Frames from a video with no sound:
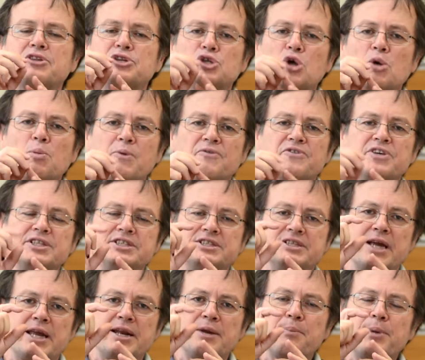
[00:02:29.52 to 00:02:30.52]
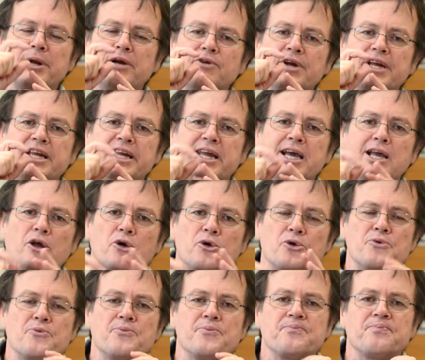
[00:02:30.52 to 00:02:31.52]
the top of this and appearing
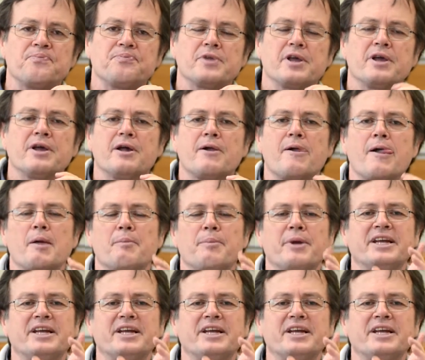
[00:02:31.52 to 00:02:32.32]
yellow. But